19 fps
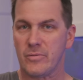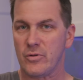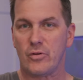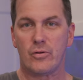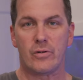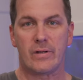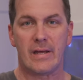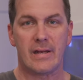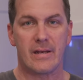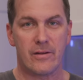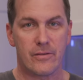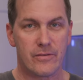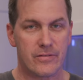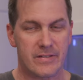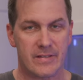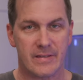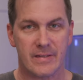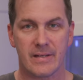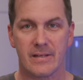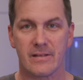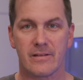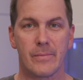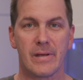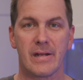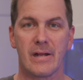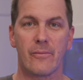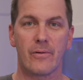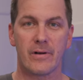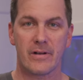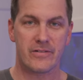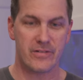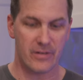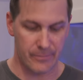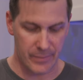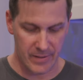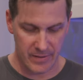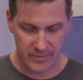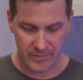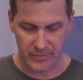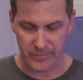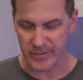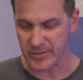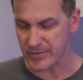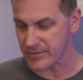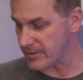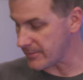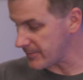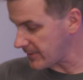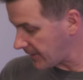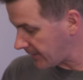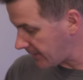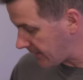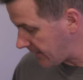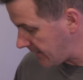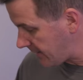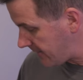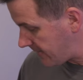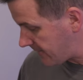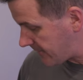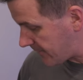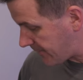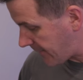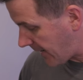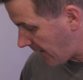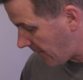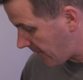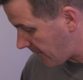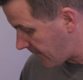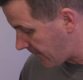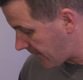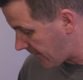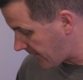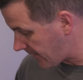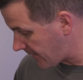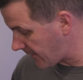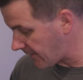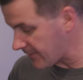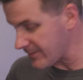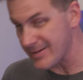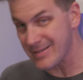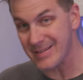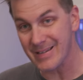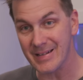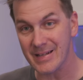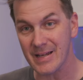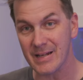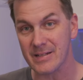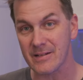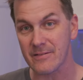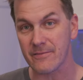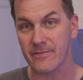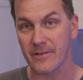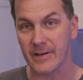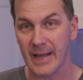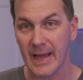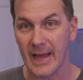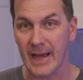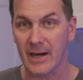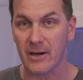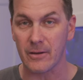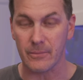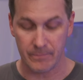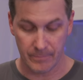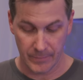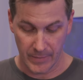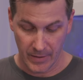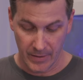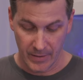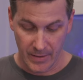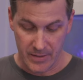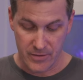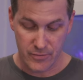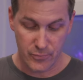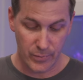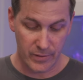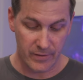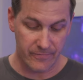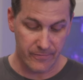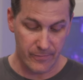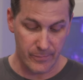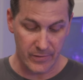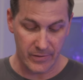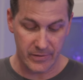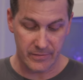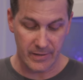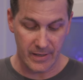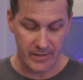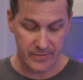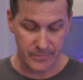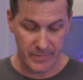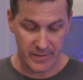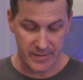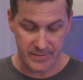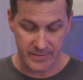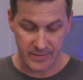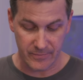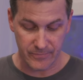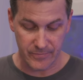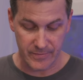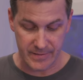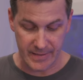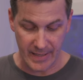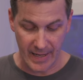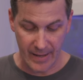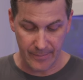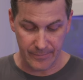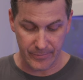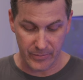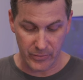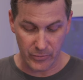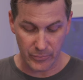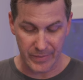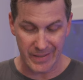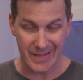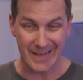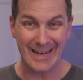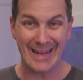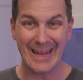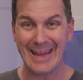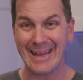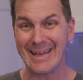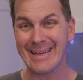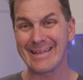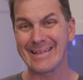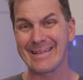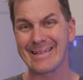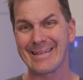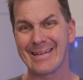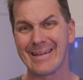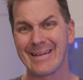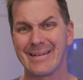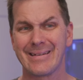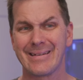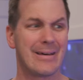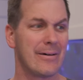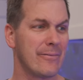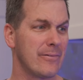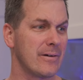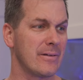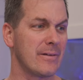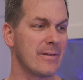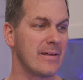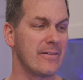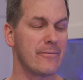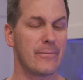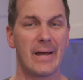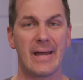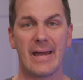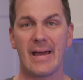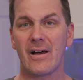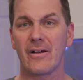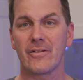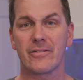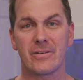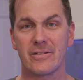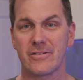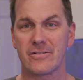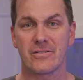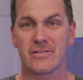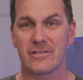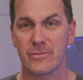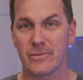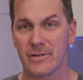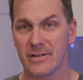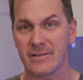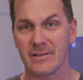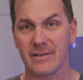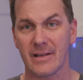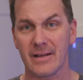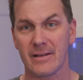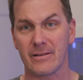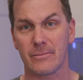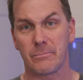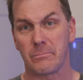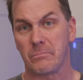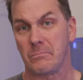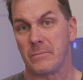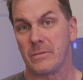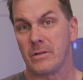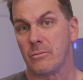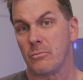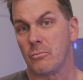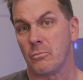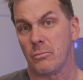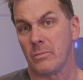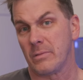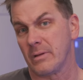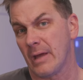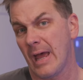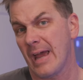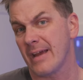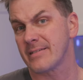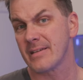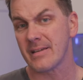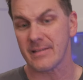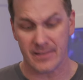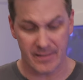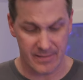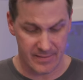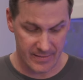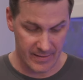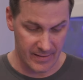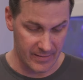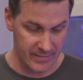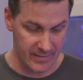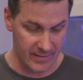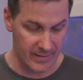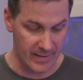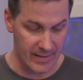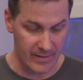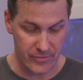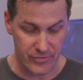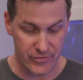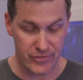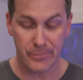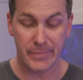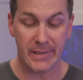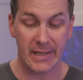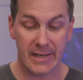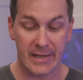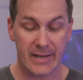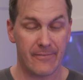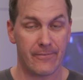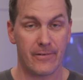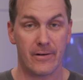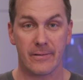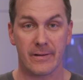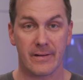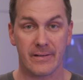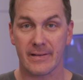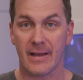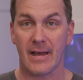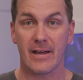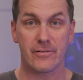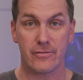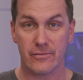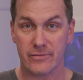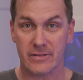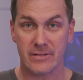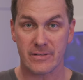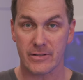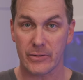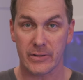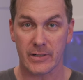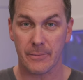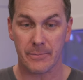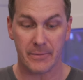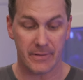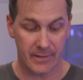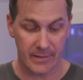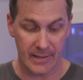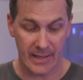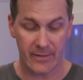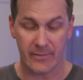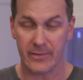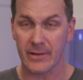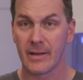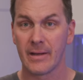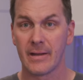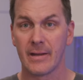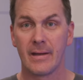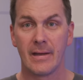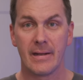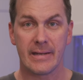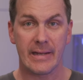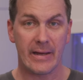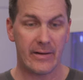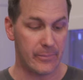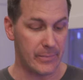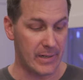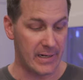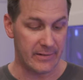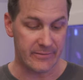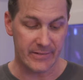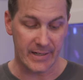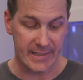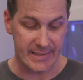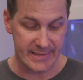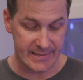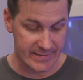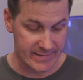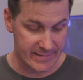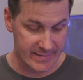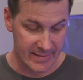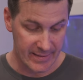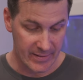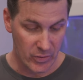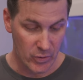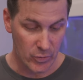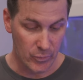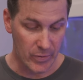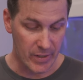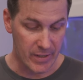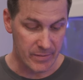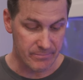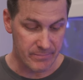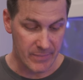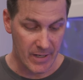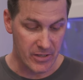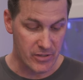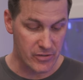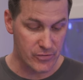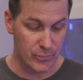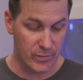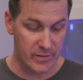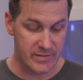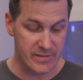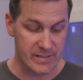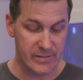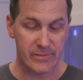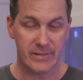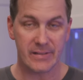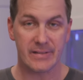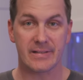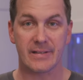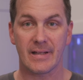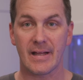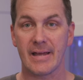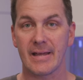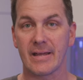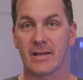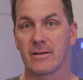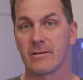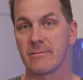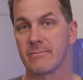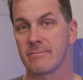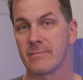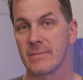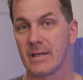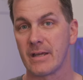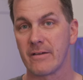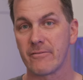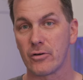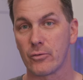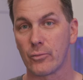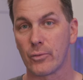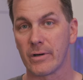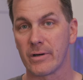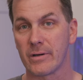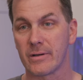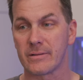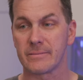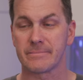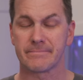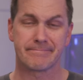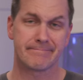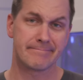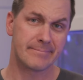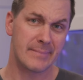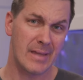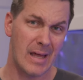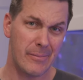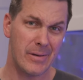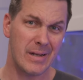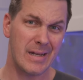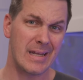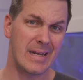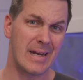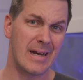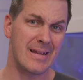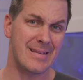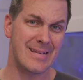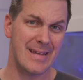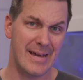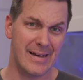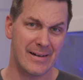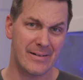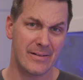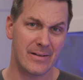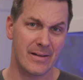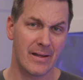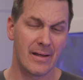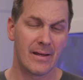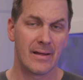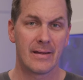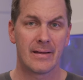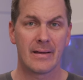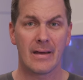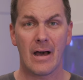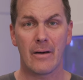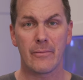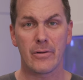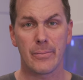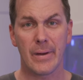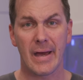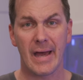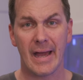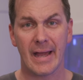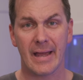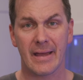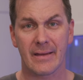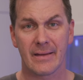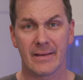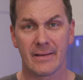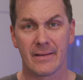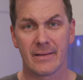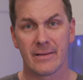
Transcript: you're getting used to things, you may not want to jump into it. So I'm going to leave the power bar disconnected for now. I just want to familiarize myself with the app a little bit and I want to leave my house and just see what it's like to access this thing on the cloud. It shouldn't be any different because the HYDROS is going up to the cloud down to my device, but I just want to see what it's like, give it a whirl. I'm going to get out of town. I'll be back.